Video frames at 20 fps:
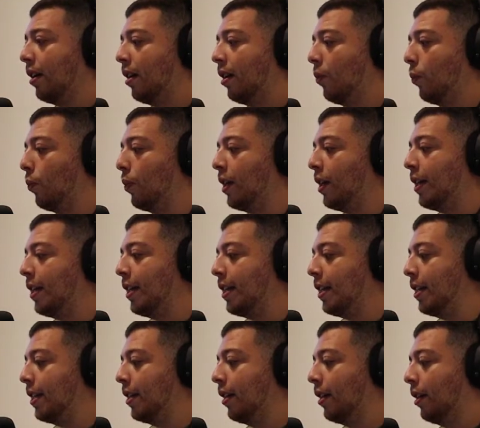
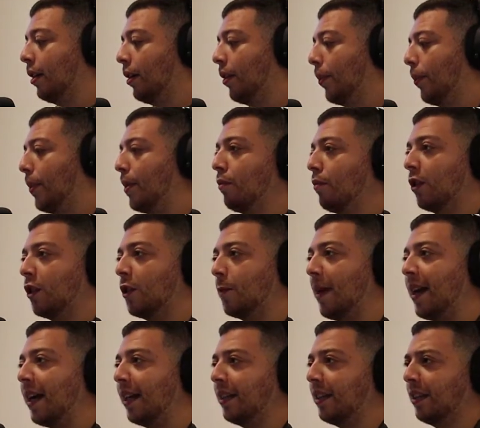we
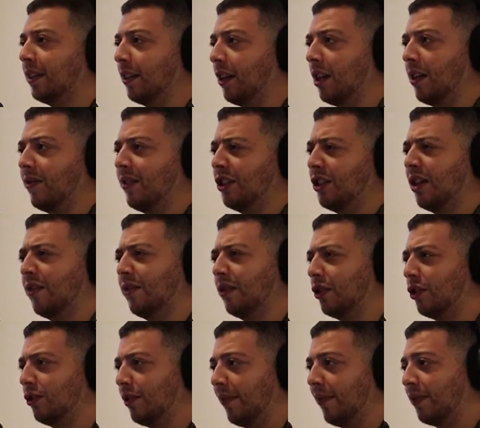respect kind of each other's
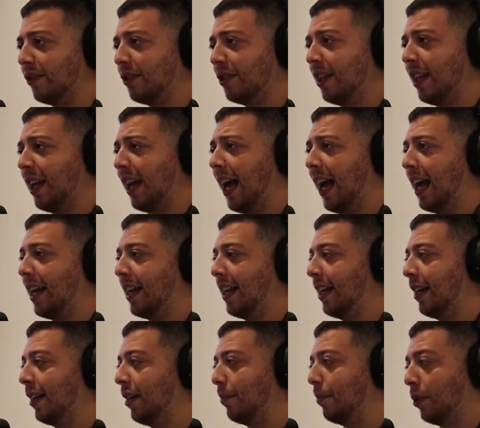strengths, and
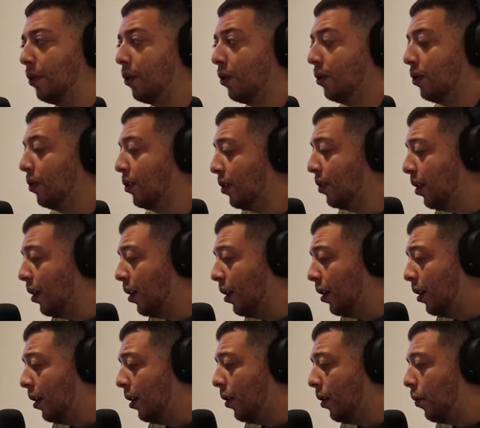then because
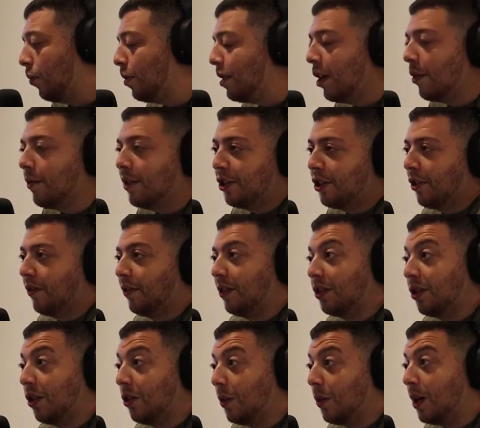we know each other
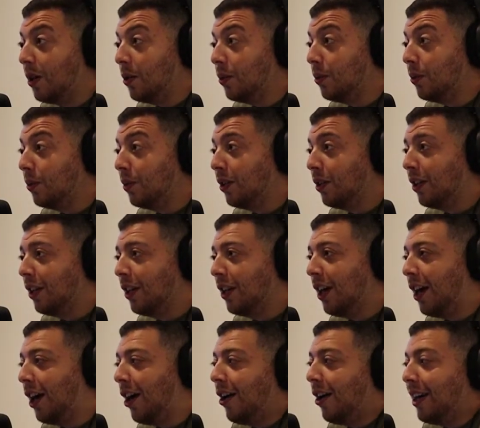so well,
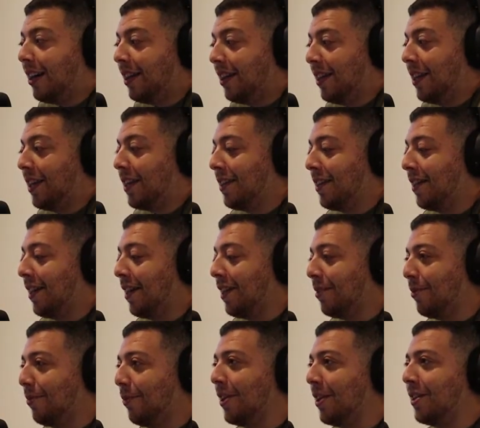I think that
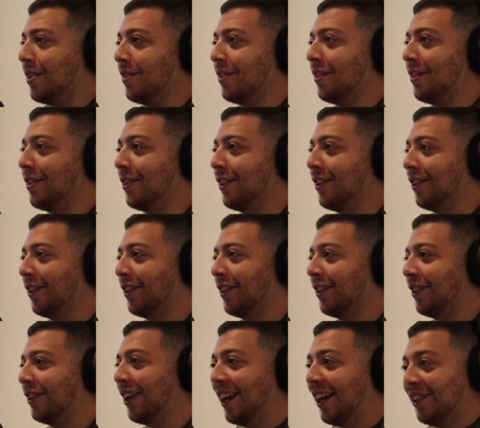the way that,
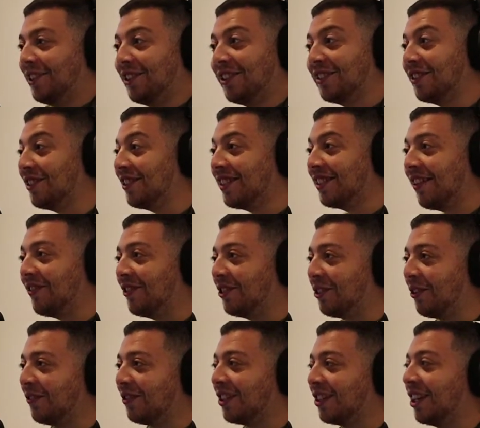like, just having a
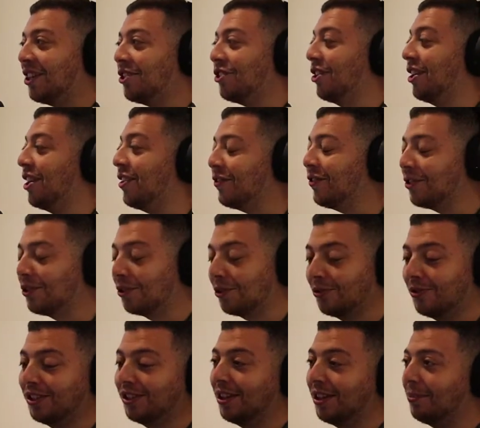conversation, even
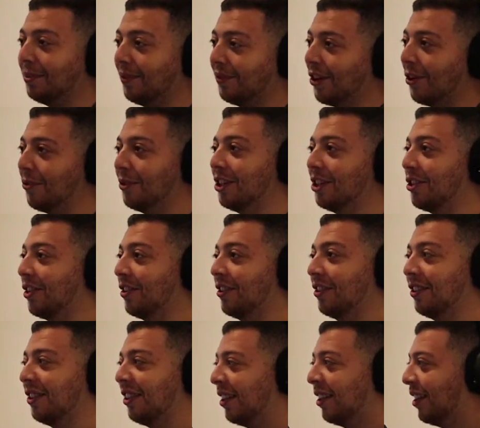stories that we've told each
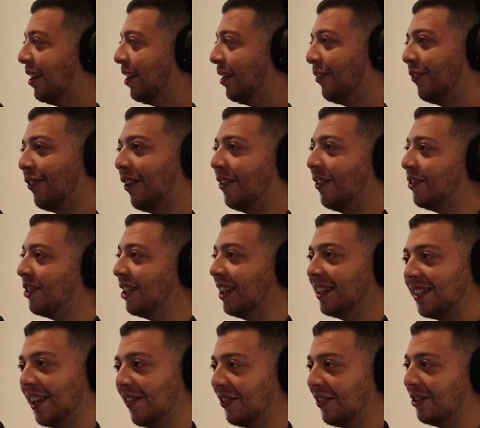other 5, 6,
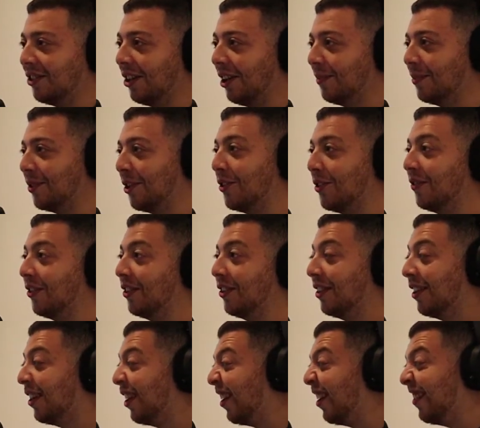7 times over,
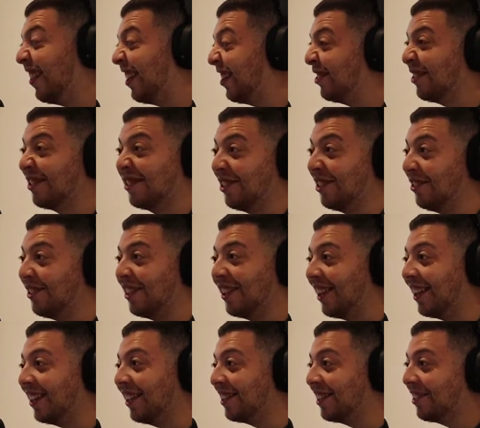they're just like
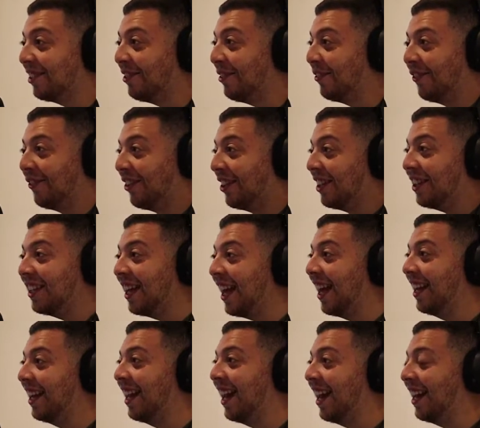they're so funny,
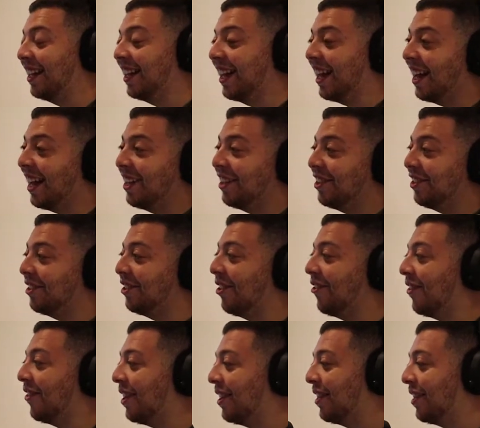and you know,
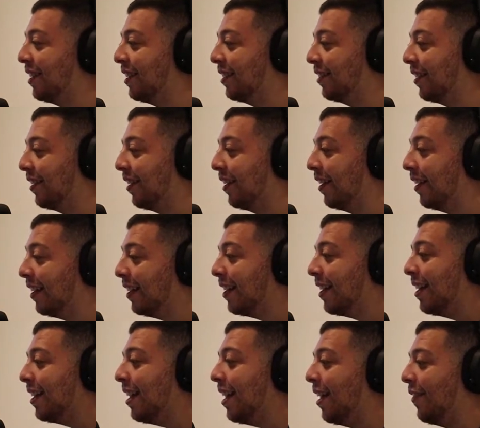I think that
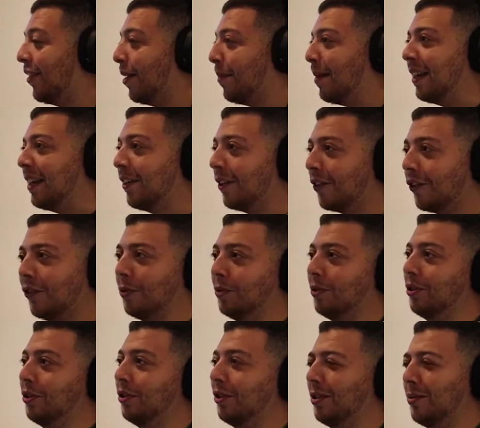if they make us feel
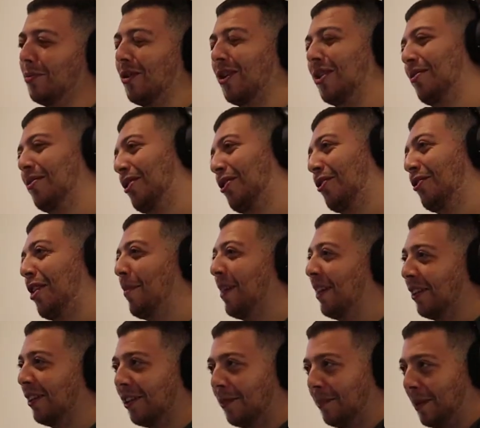good, then why can't they
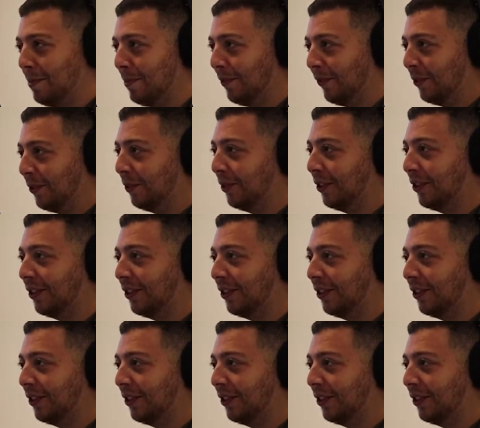make other people feel good?